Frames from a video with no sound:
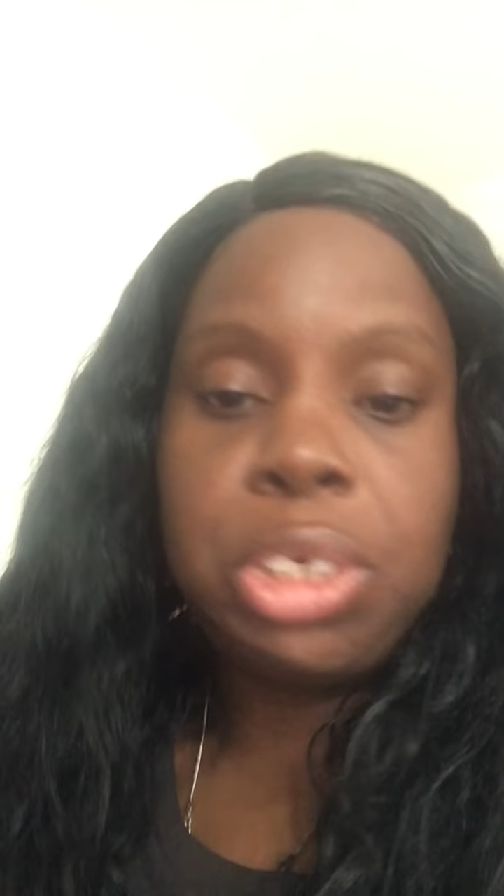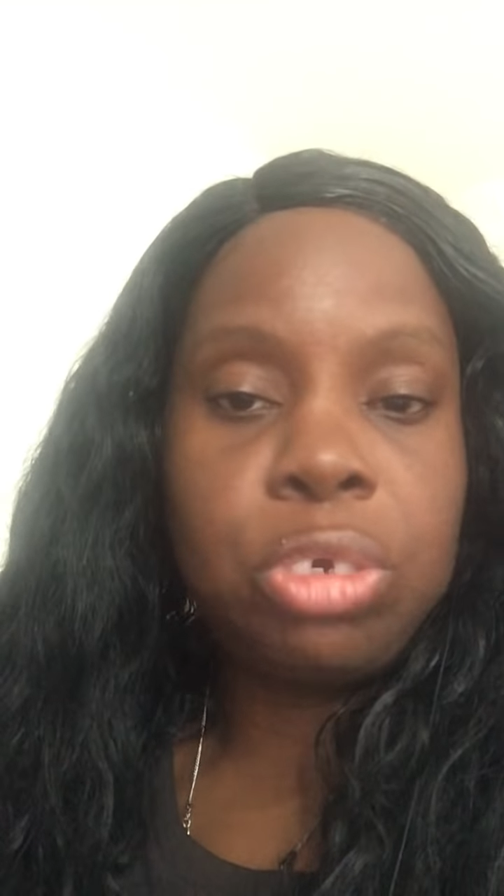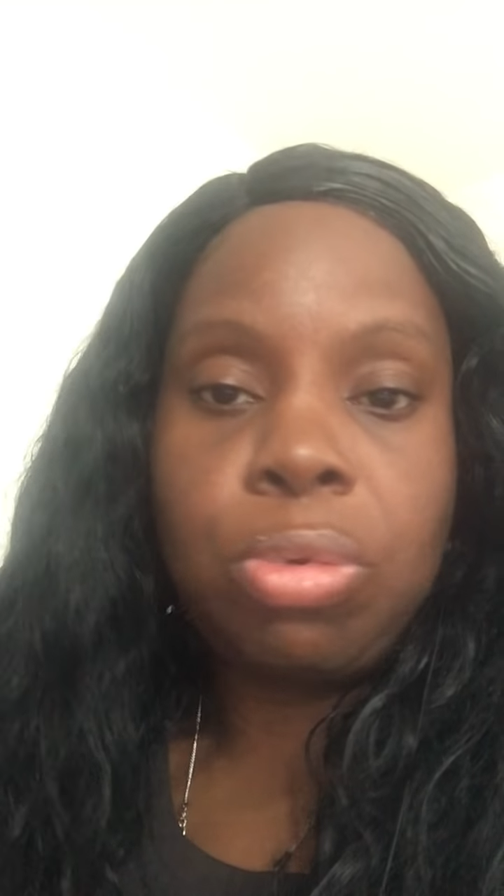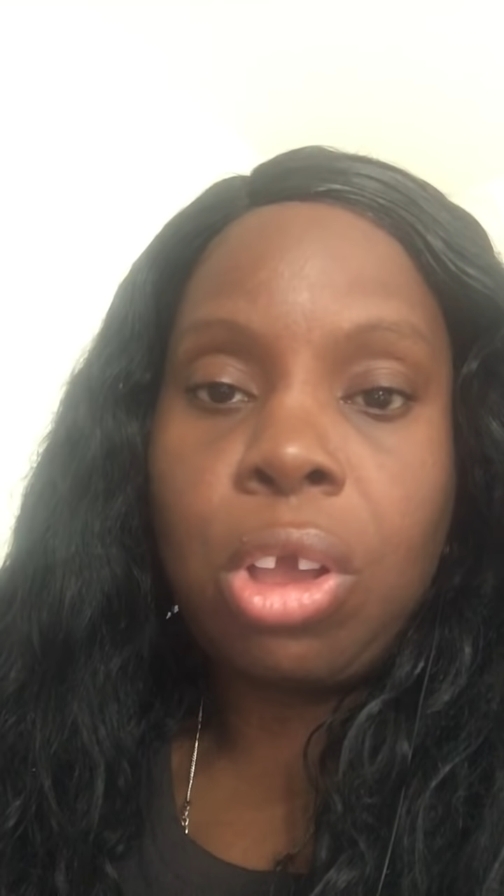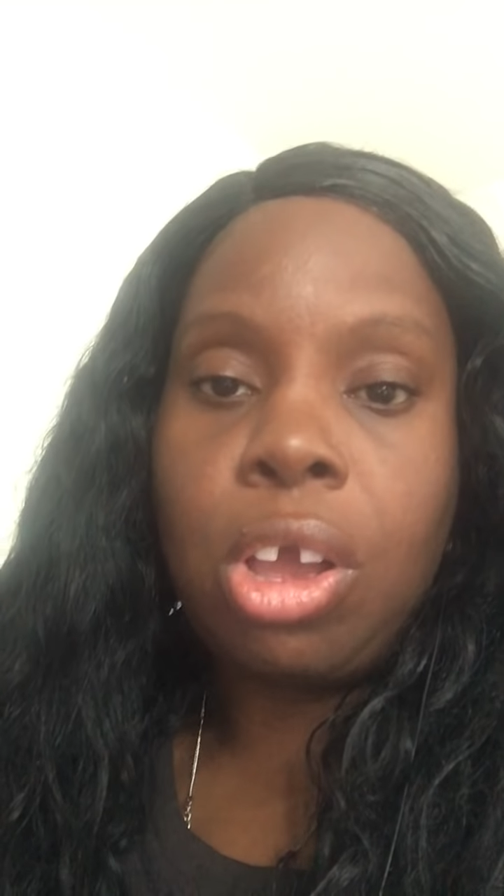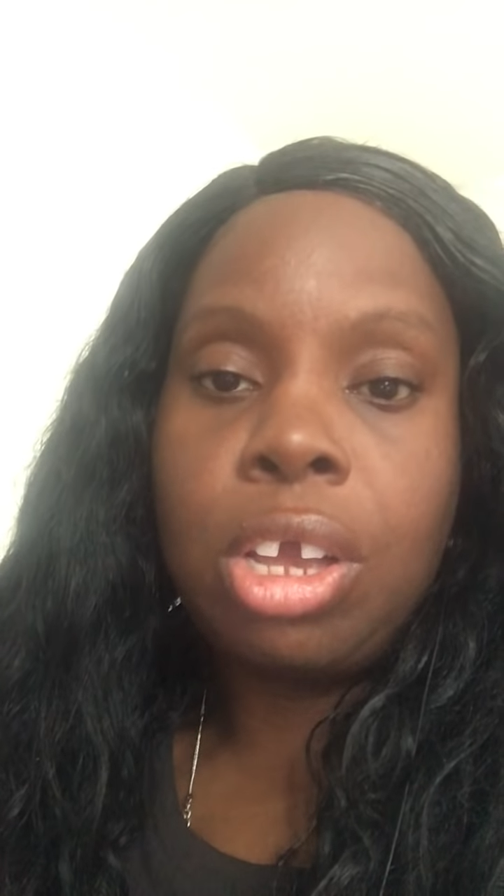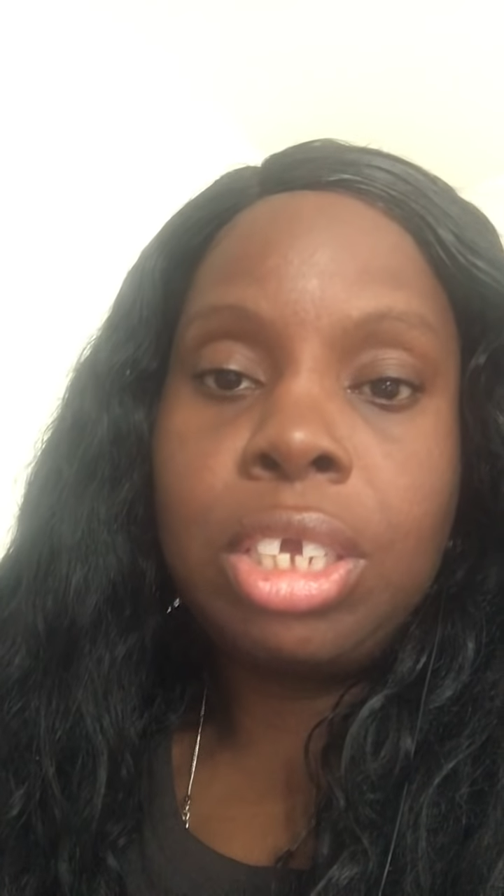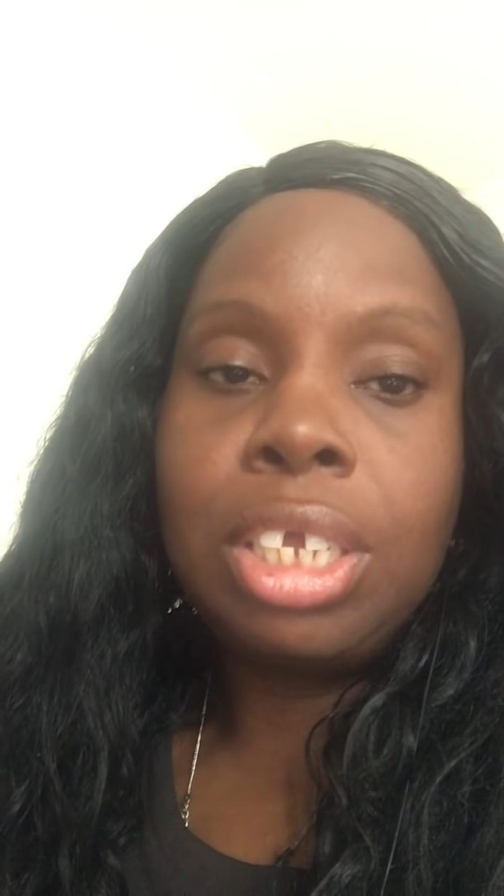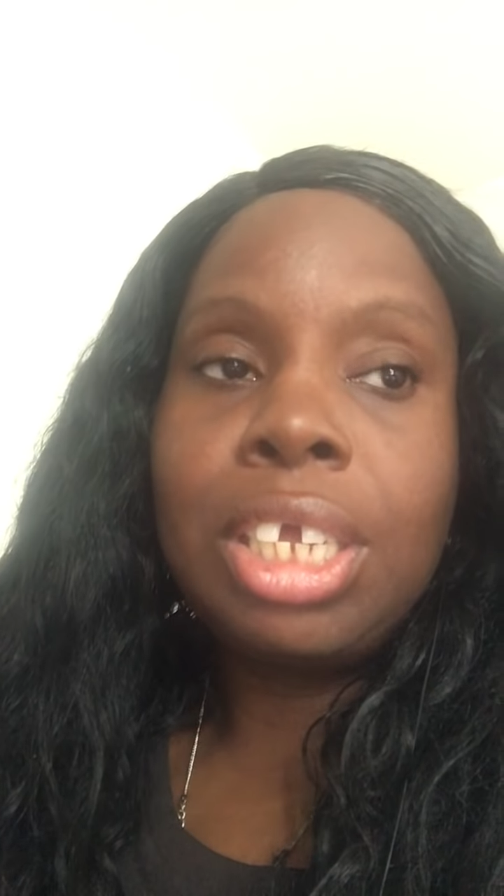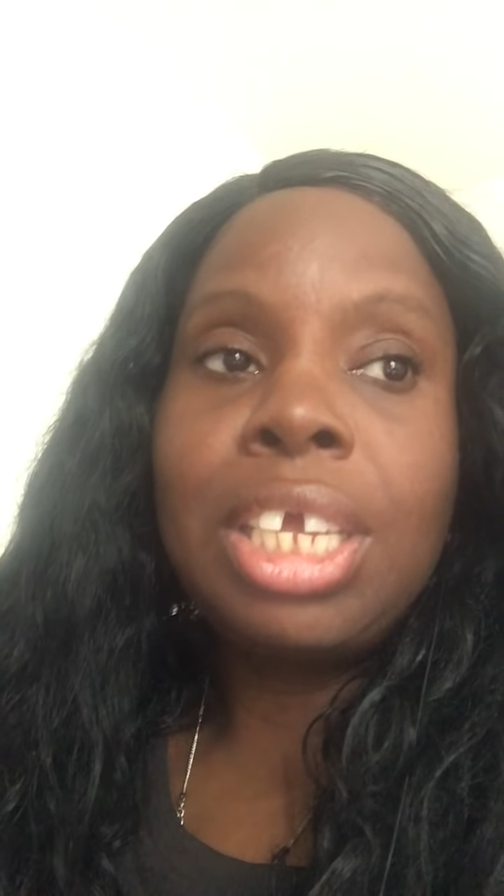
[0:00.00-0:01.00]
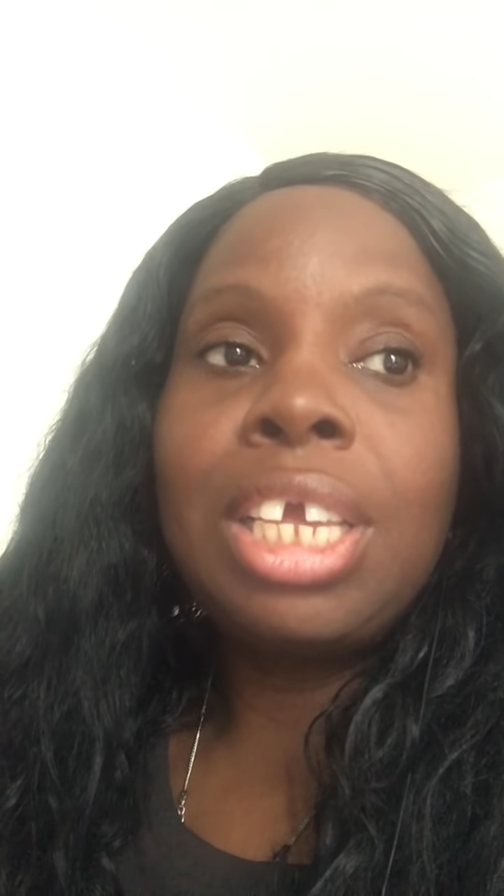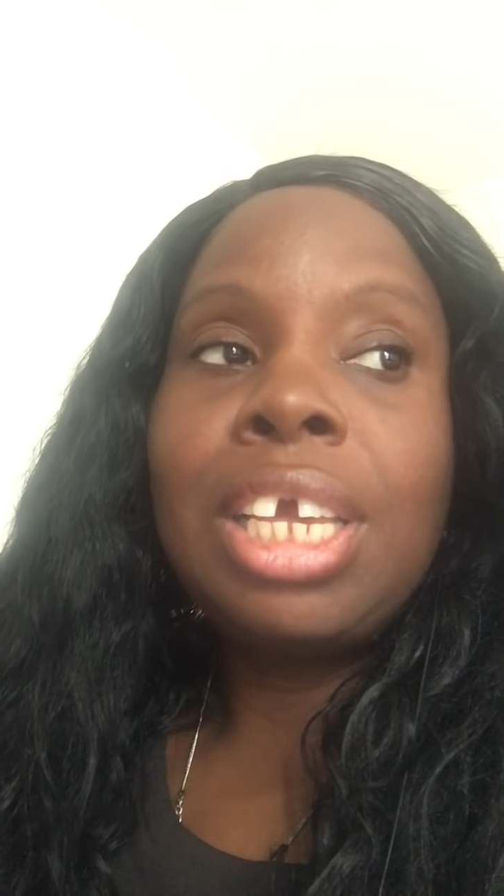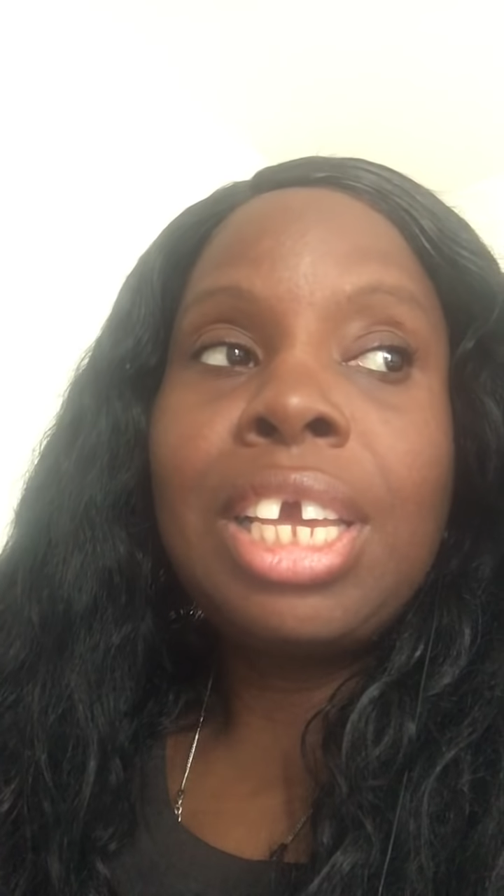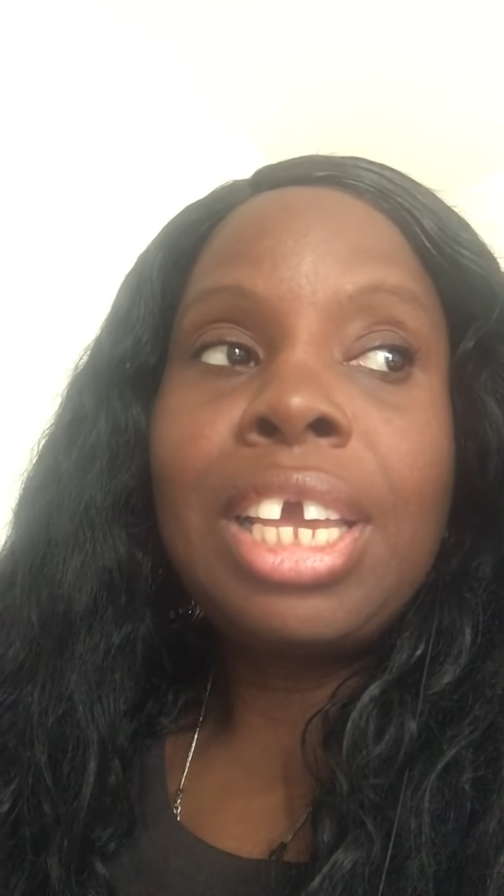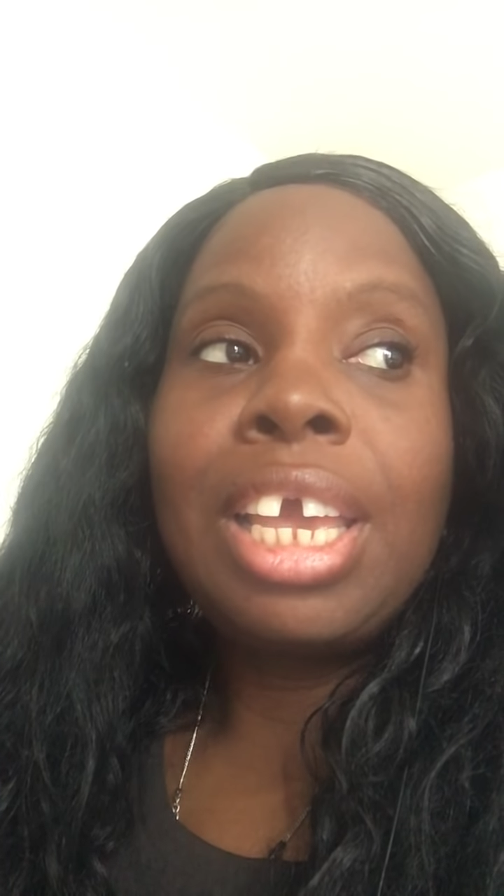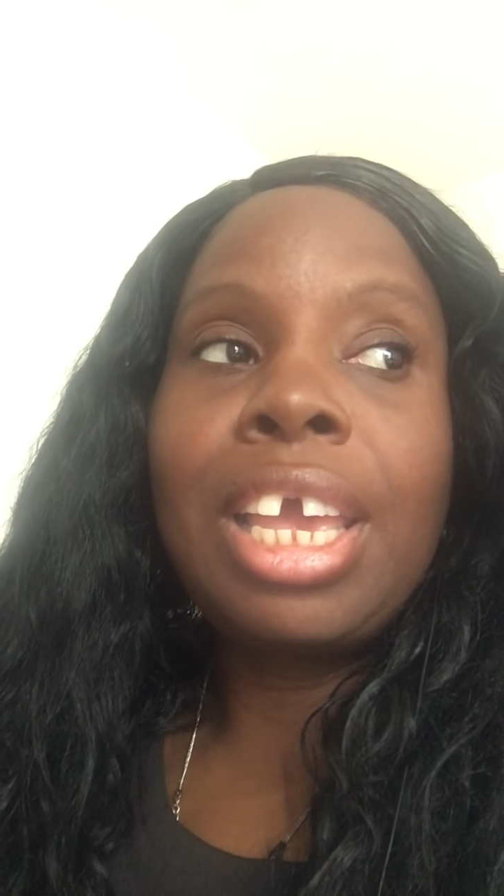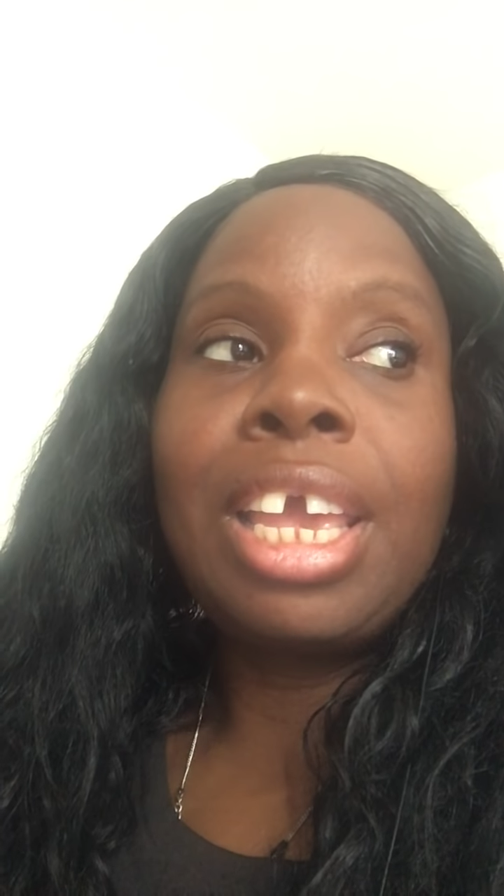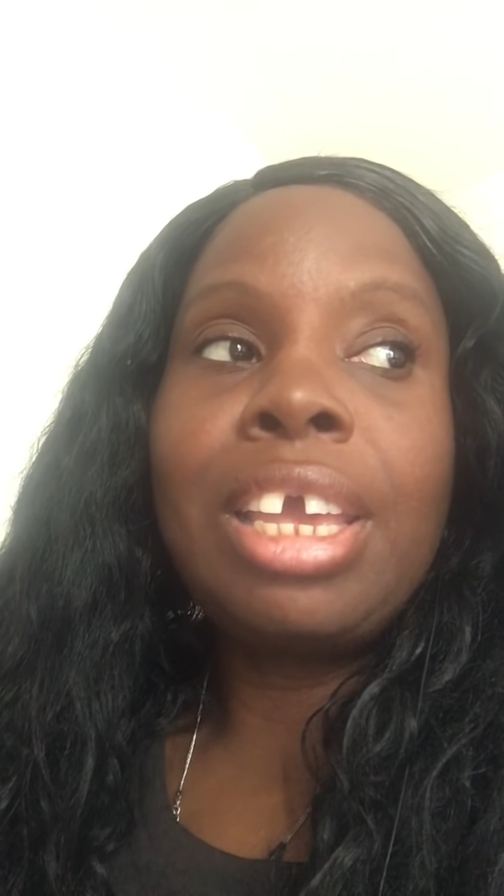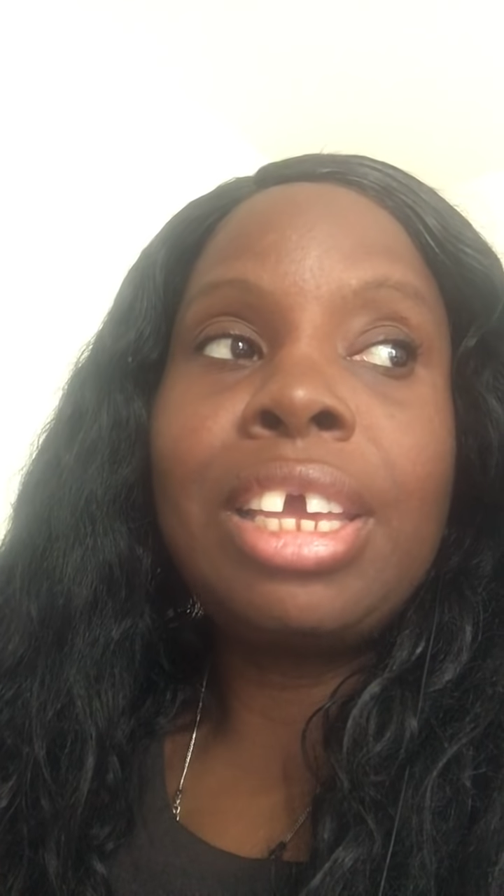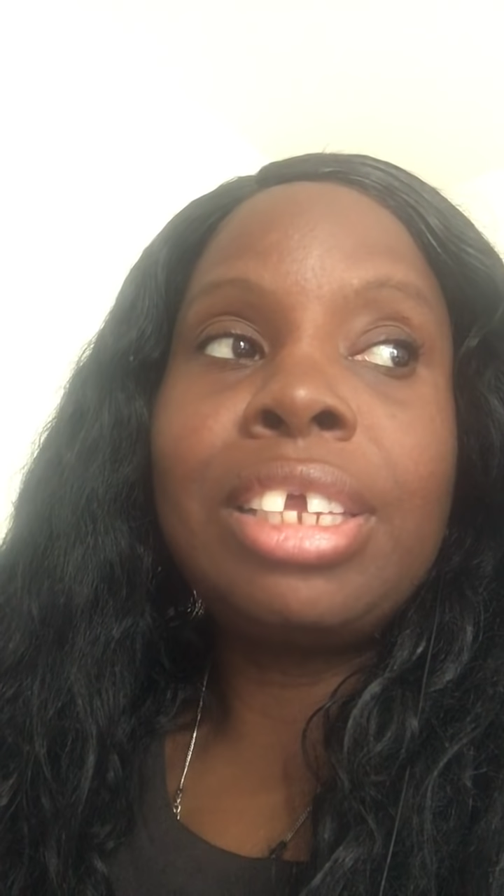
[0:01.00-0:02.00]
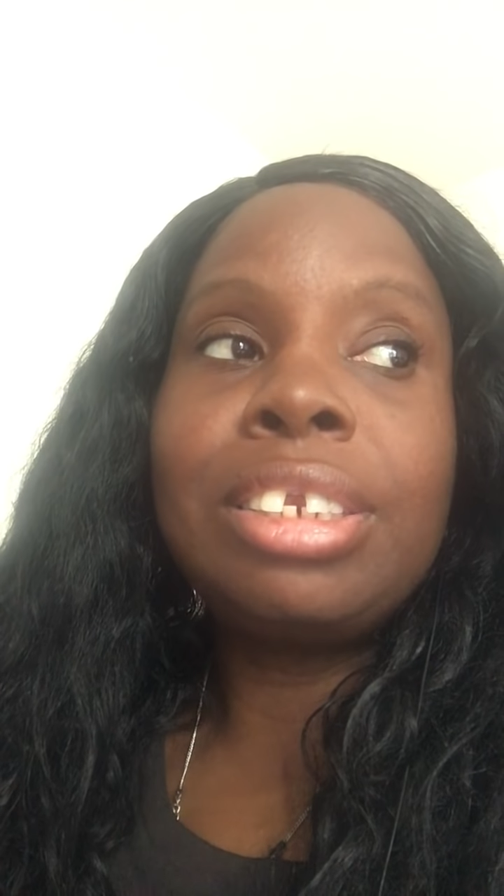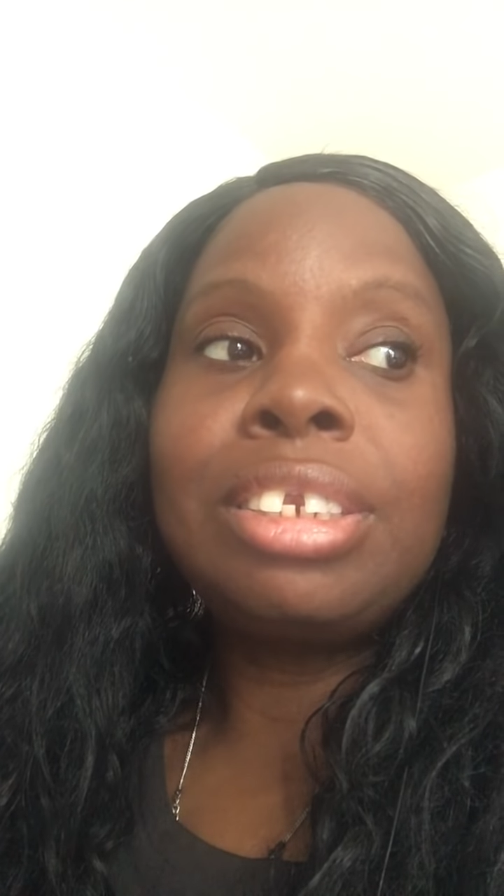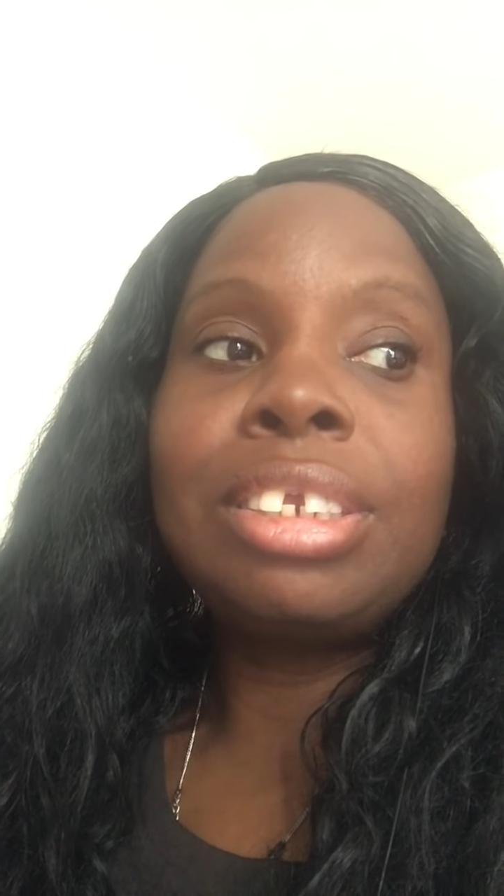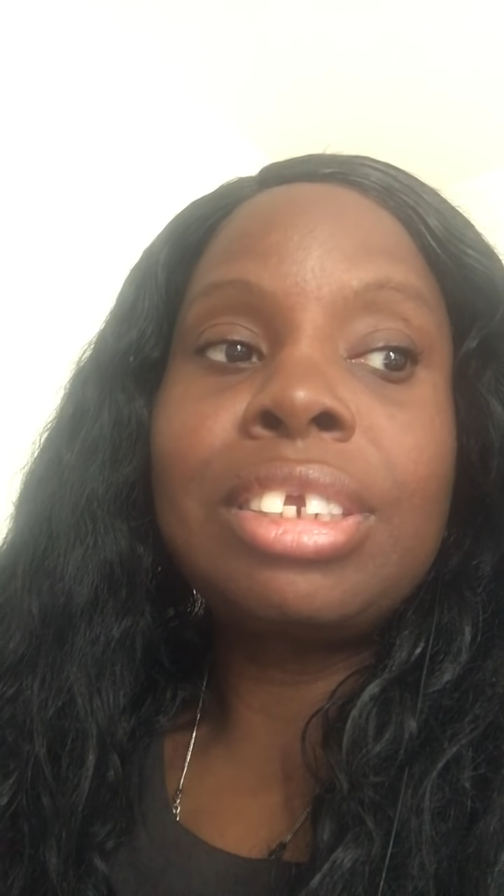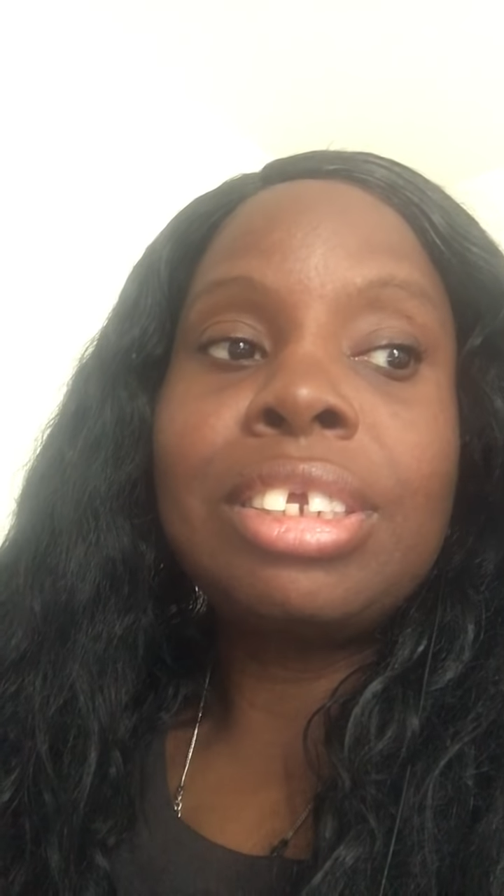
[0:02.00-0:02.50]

strong and